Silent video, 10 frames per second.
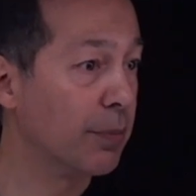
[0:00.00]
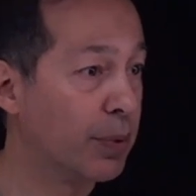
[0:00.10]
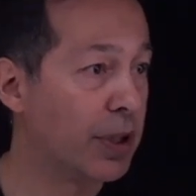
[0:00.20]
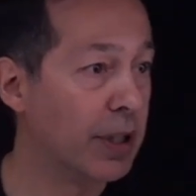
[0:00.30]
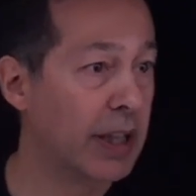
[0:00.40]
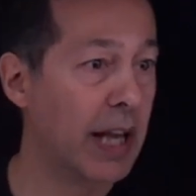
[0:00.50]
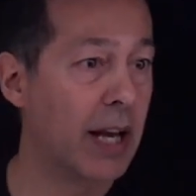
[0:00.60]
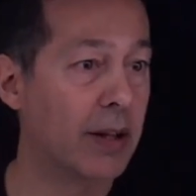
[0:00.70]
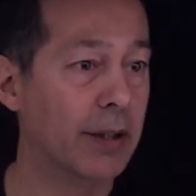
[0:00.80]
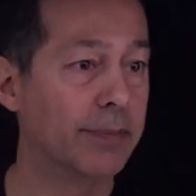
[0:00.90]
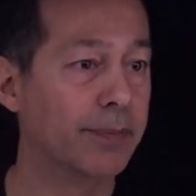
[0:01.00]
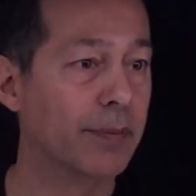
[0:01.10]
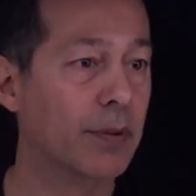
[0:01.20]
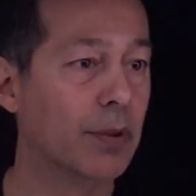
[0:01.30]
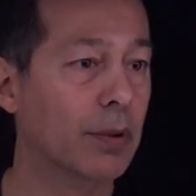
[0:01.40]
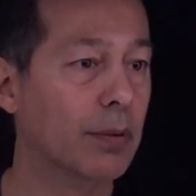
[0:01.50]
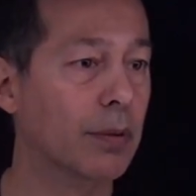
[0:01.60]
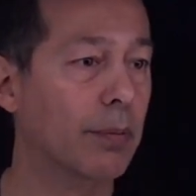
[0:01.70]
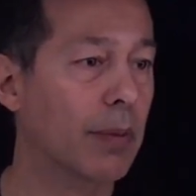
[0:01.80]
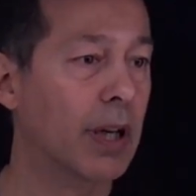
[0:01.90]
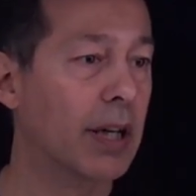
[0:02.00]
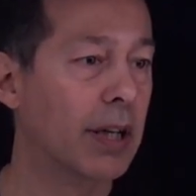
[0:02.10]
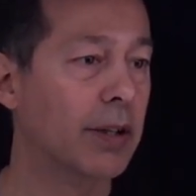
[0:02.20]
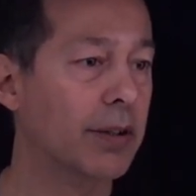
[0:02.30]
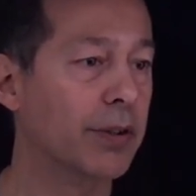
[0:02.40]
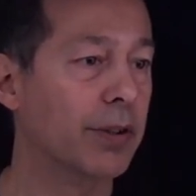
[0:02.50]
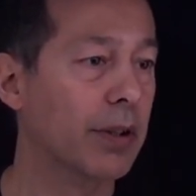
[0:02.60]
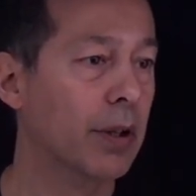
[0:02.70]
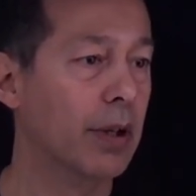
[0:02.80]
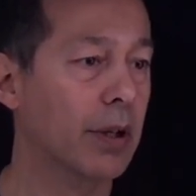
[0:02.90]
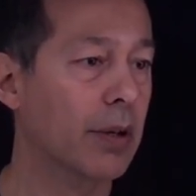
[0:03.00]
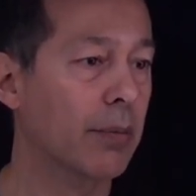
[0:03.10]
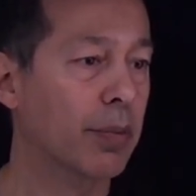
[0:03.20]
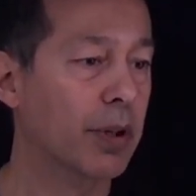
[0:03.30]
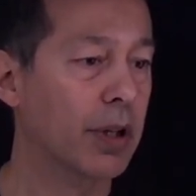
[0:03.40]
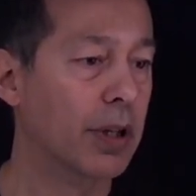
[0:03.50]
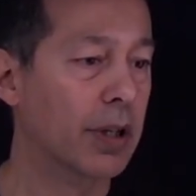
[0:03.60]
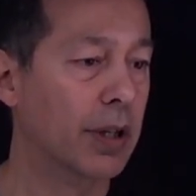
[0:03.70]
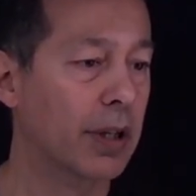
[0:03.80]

per gallon. So miles per